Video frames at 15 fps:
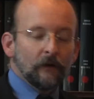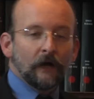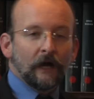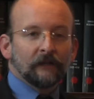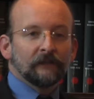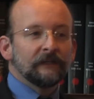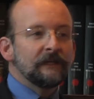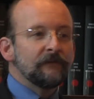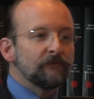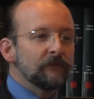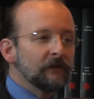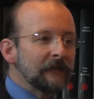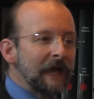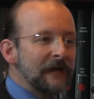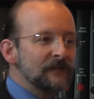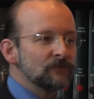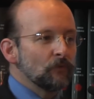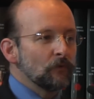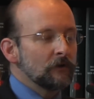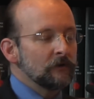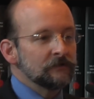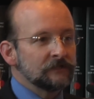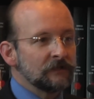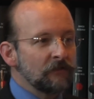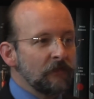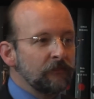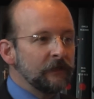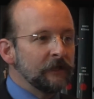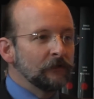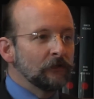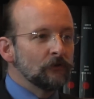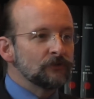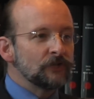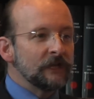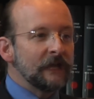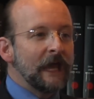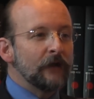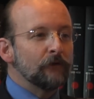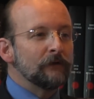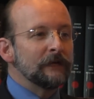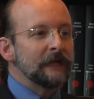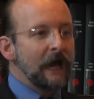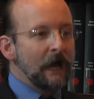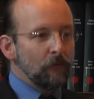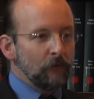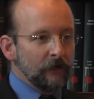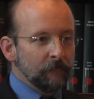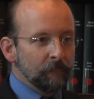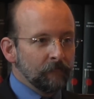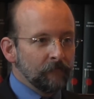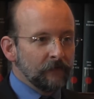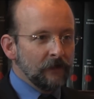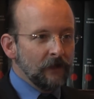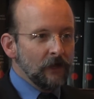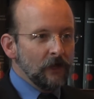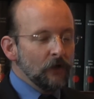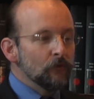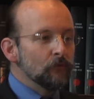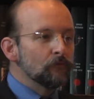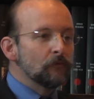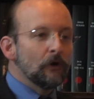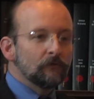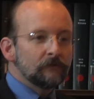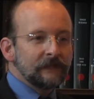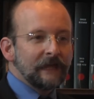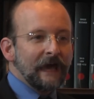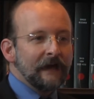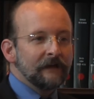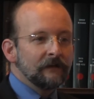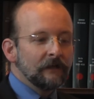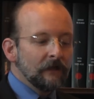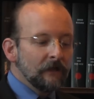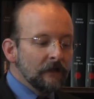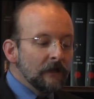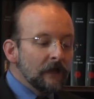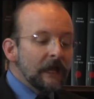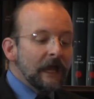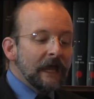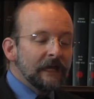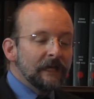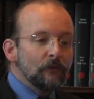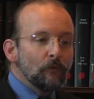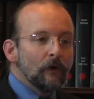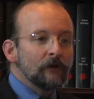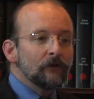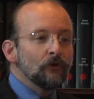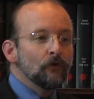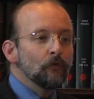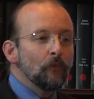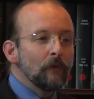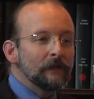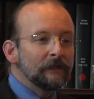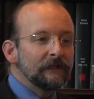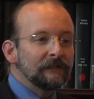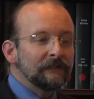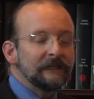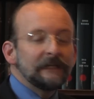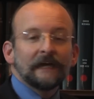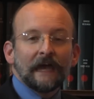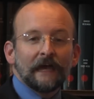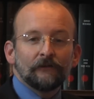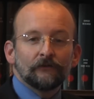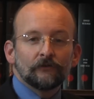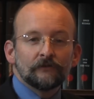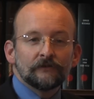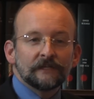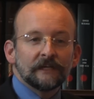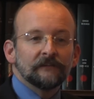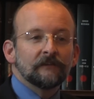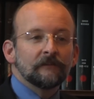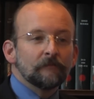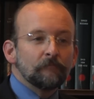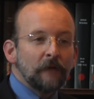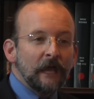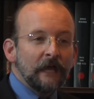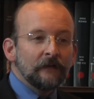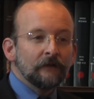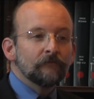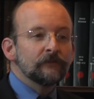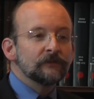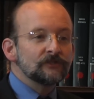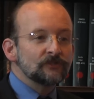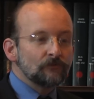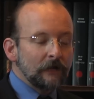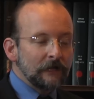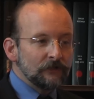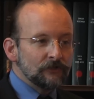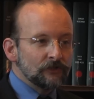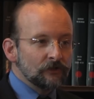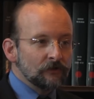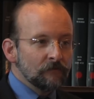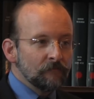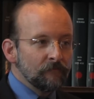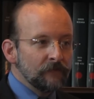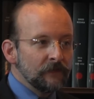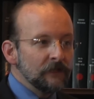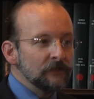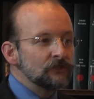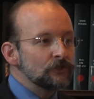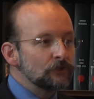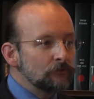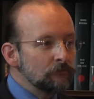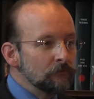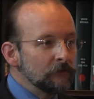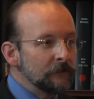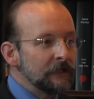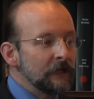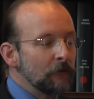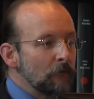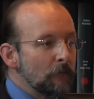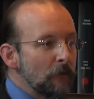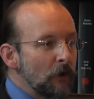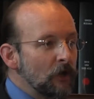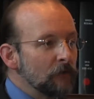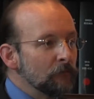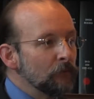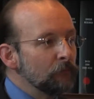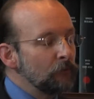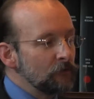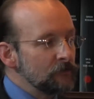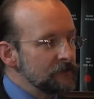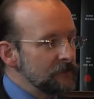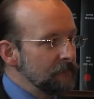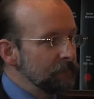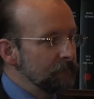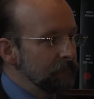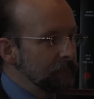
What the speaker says: I'll leave the last word to the theologian Henry Nouwen, who wrote that anyone who willingly enters into the pain of the stranger is truly a remarkable person.